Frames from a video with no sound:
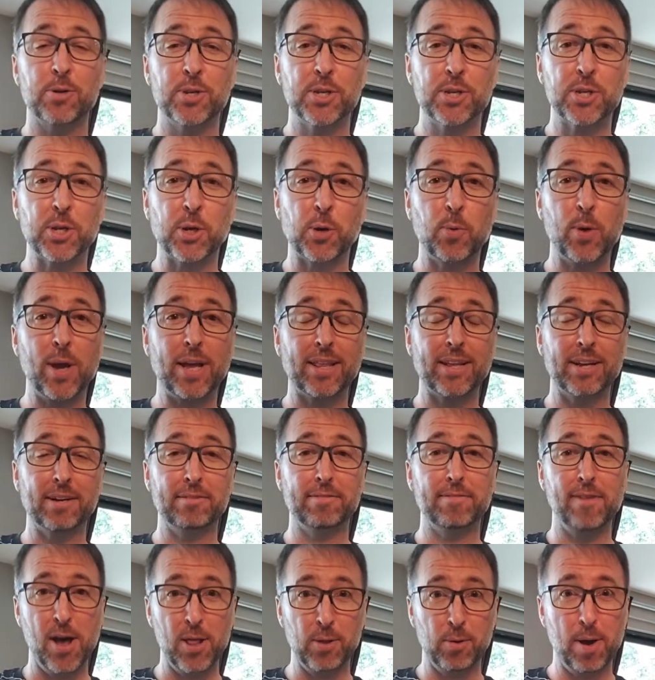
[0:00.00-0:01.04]
just a quick little
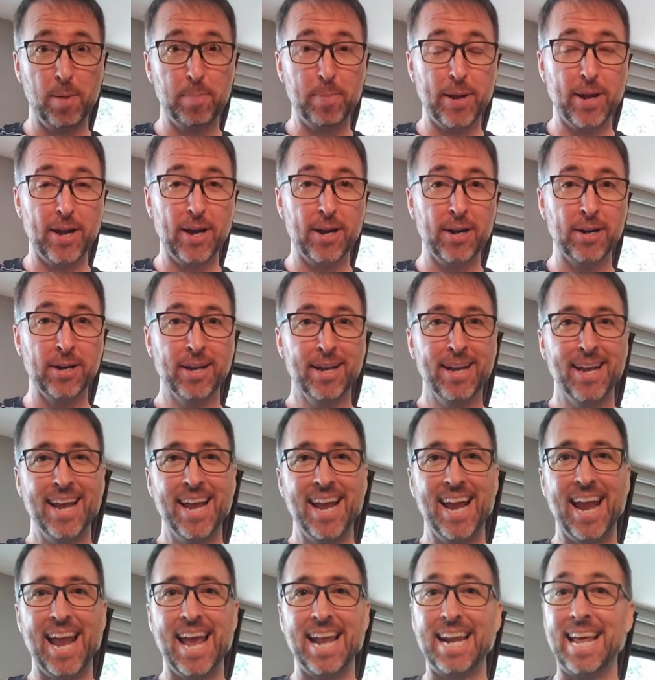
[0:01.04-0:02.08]
follow-up here,
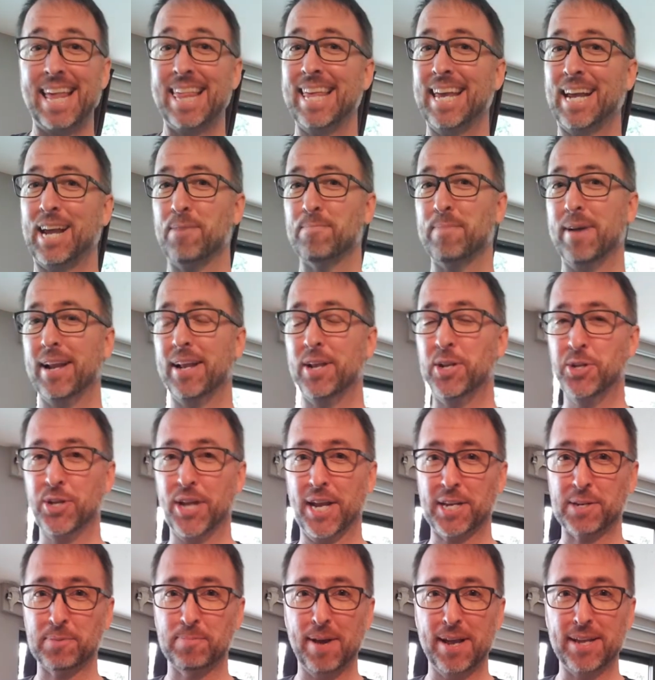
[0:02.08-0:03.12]
and I think I might have
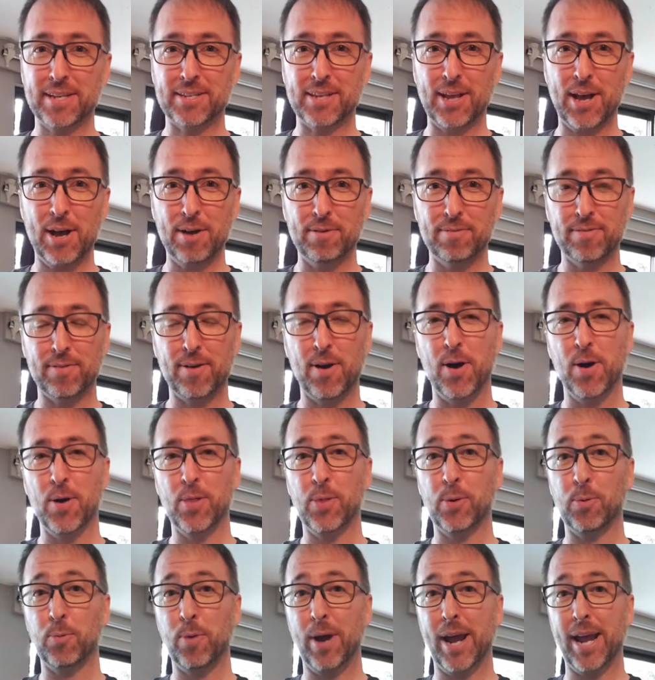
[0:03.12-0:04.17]
jinxed myself on
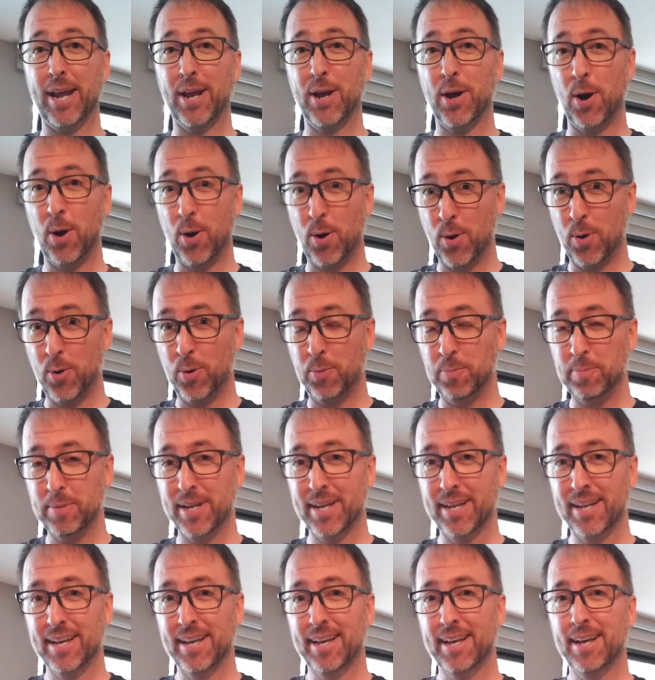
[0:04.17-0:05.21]
the way home
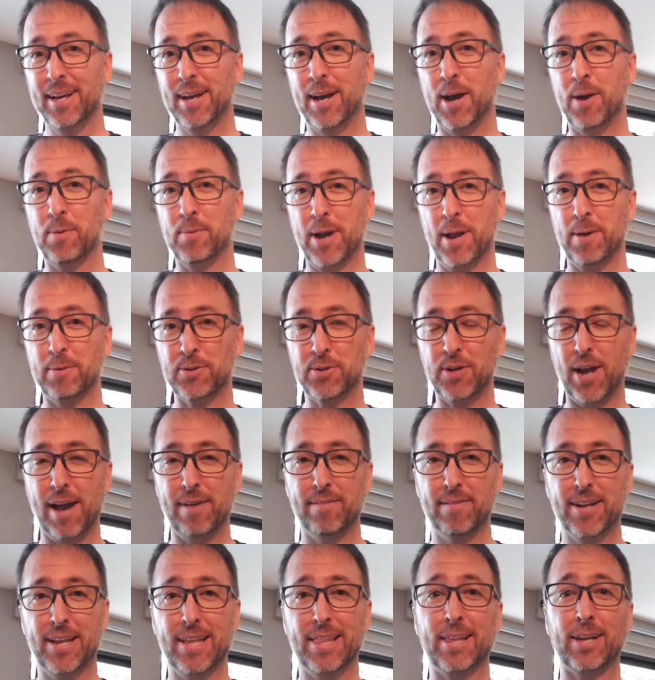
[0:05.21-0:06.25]
when I was
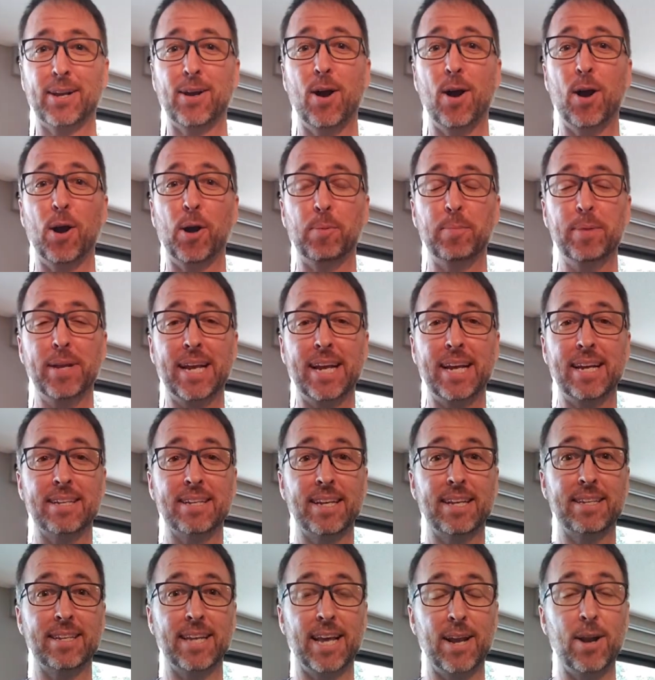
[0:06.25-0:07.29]
driving in the car, because
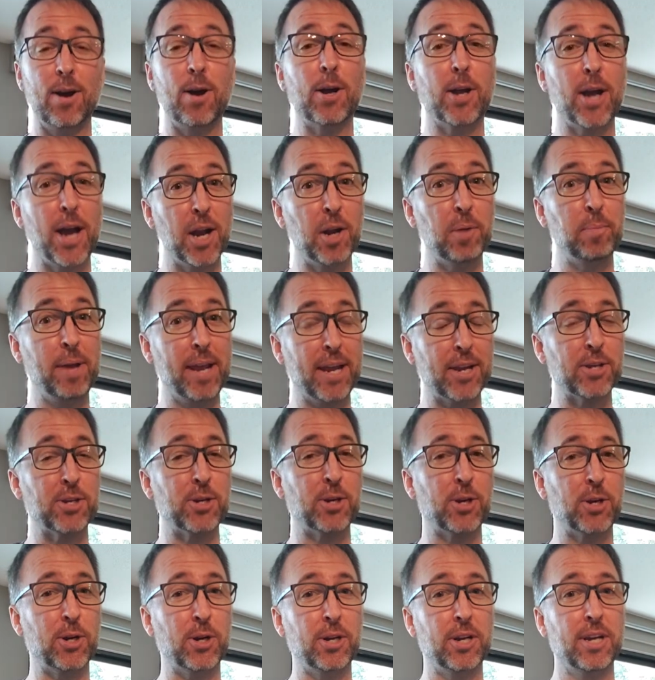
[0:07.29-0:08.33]
I said, oh, I gotta make
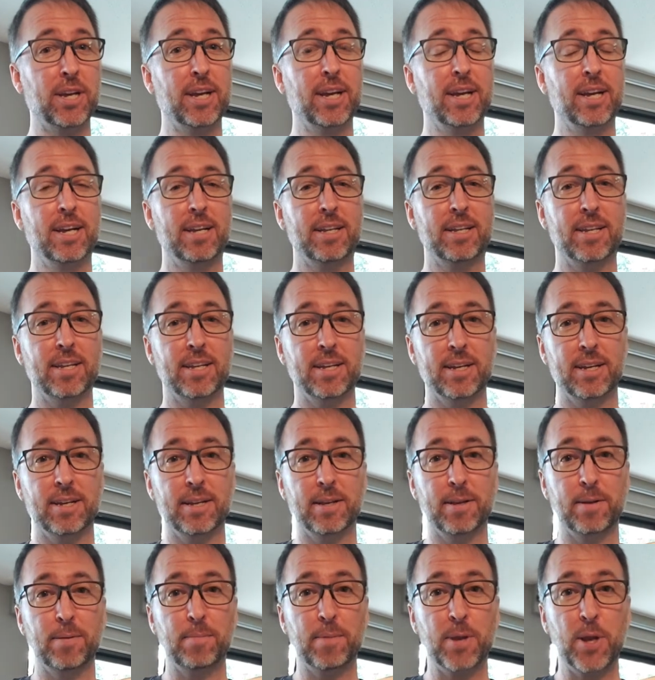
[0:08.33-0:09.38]
sure to,
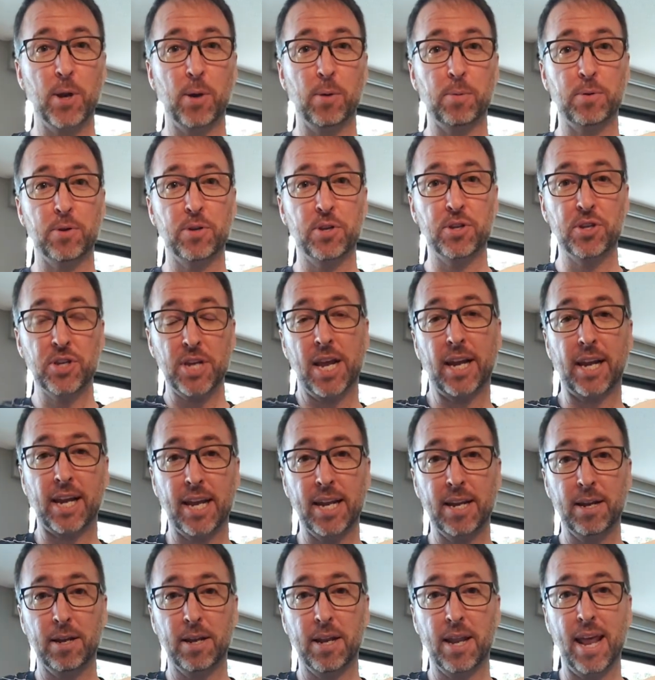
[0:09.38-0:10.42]
you know, check
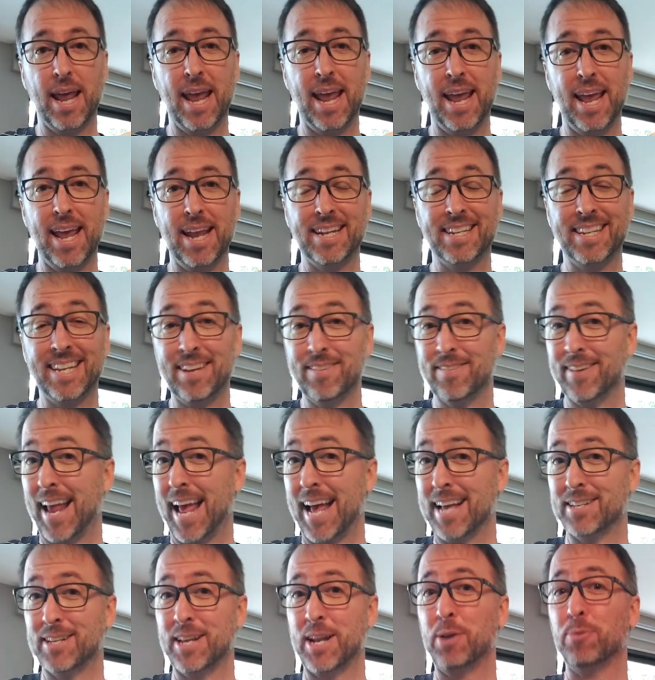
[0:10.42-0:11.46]
it and see if it
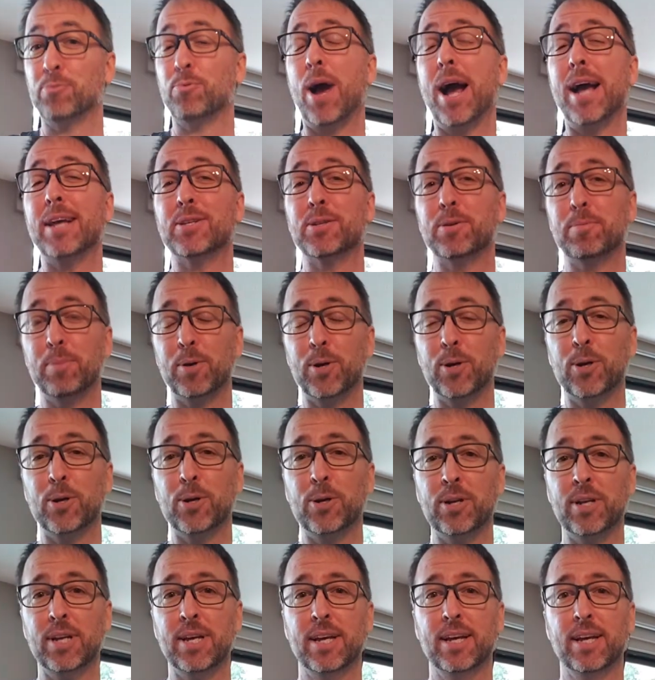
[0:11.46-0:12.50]
has any riser
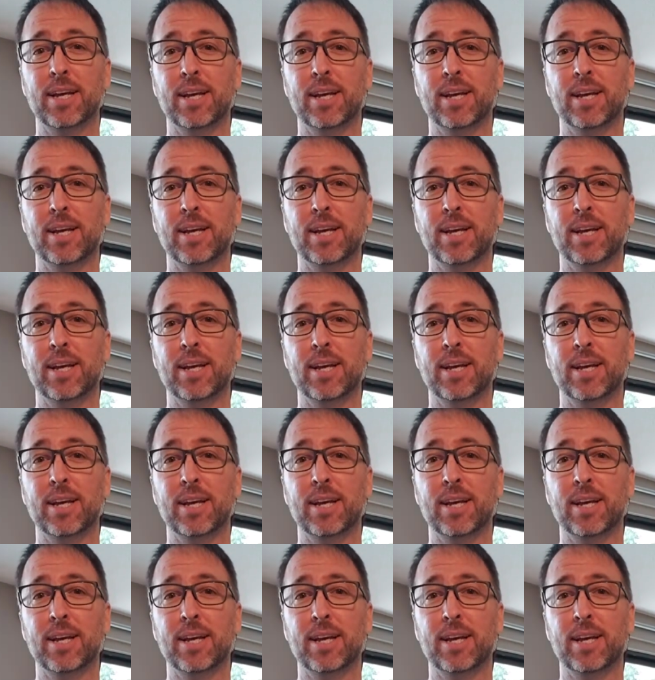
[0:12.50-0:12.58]
burn.